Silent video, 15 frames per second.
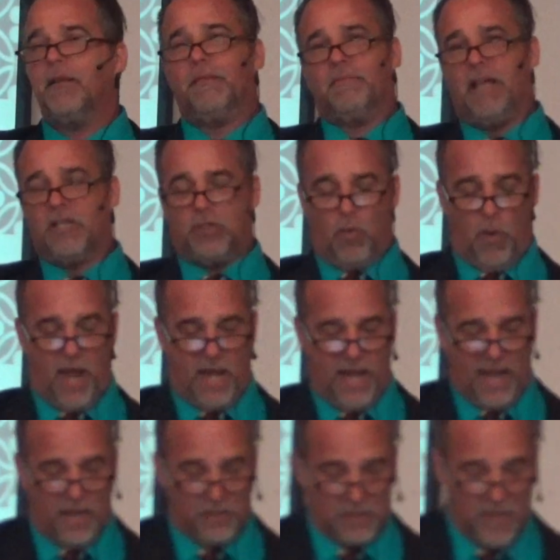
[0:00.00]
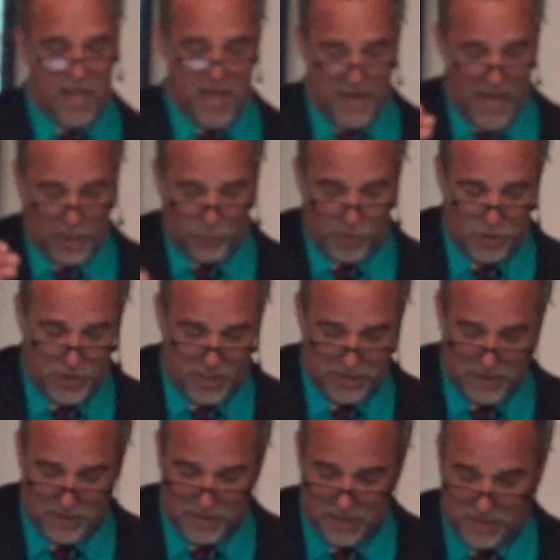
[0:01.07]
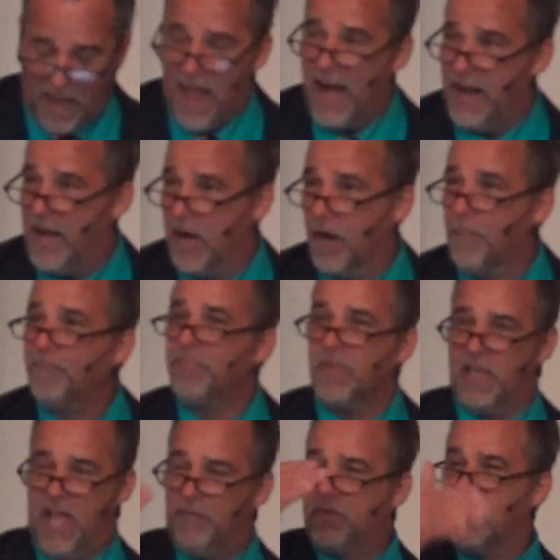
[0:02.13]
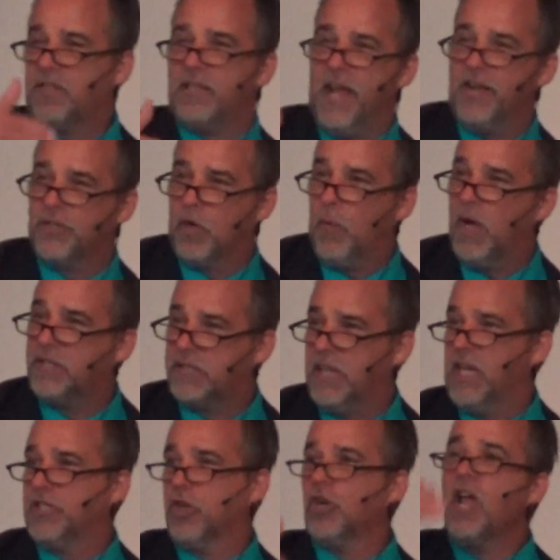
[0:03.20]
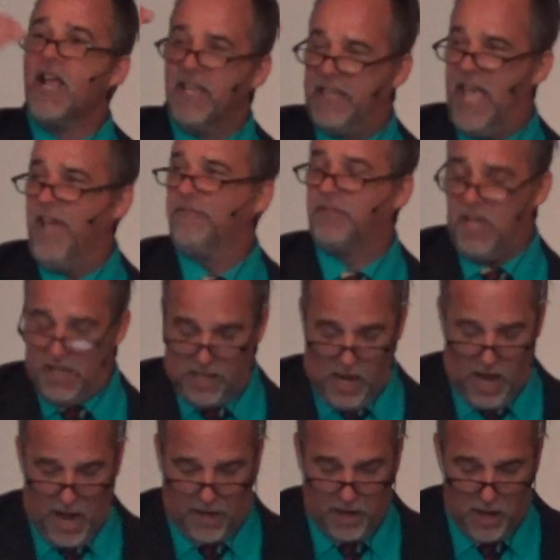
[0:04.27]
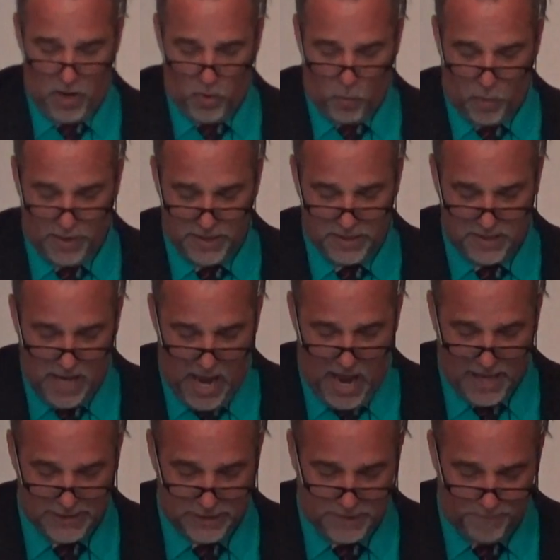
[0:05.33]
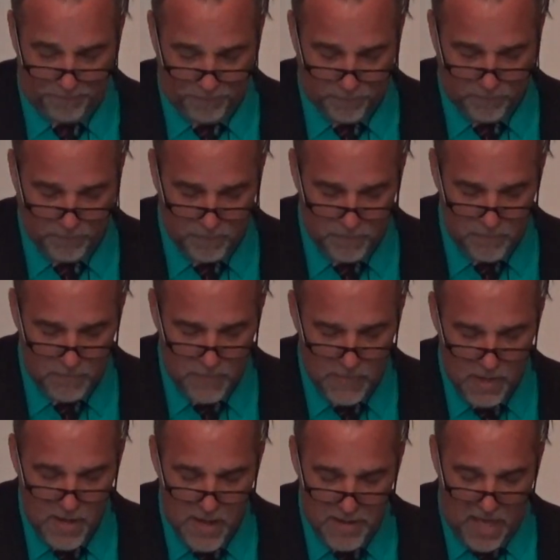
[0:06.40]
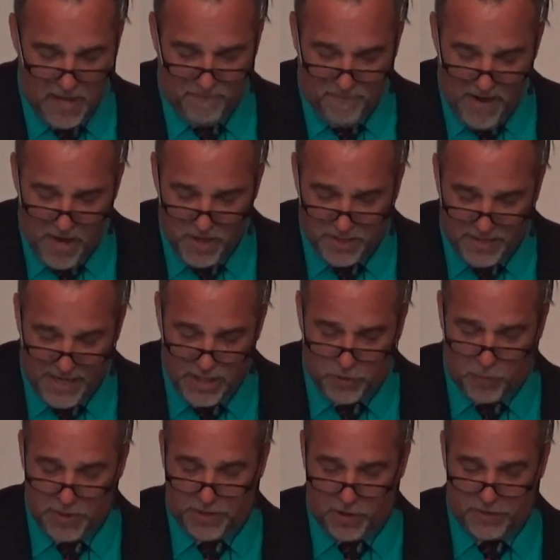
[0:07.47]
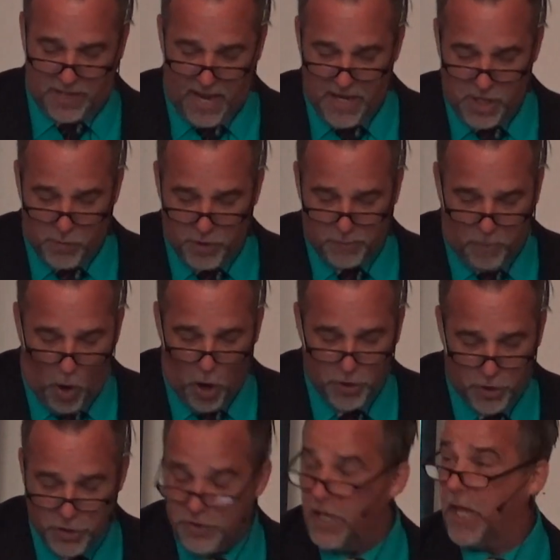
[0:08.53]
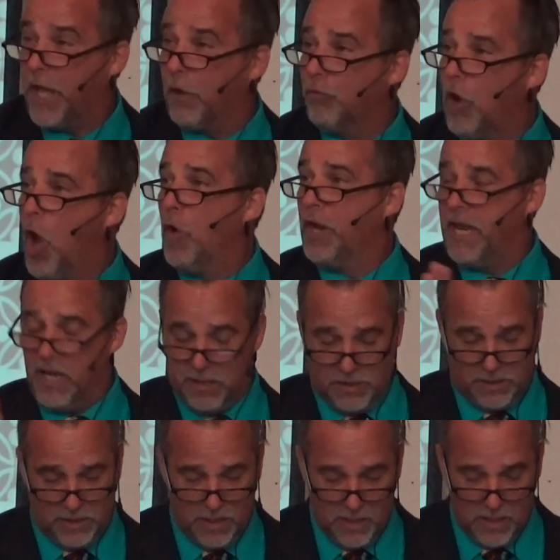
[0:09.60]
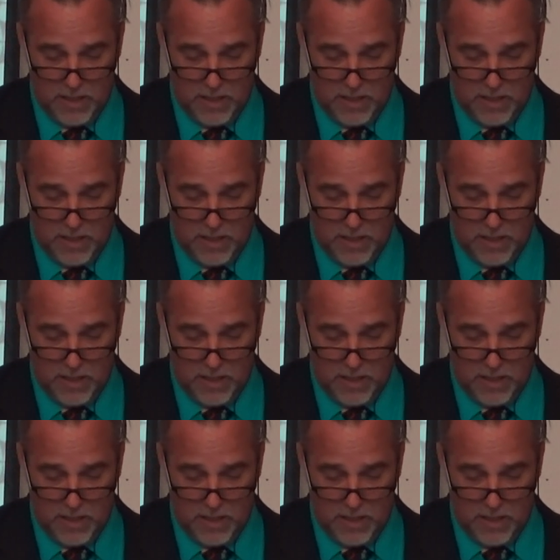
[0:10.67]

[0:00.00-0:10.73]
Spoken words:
that's the way it is. And that's what Jesus is saying here. Give to Caesar what's Caesar, give to God what is God's. Now the Pharisees, with their tenuous partners, the Herodians,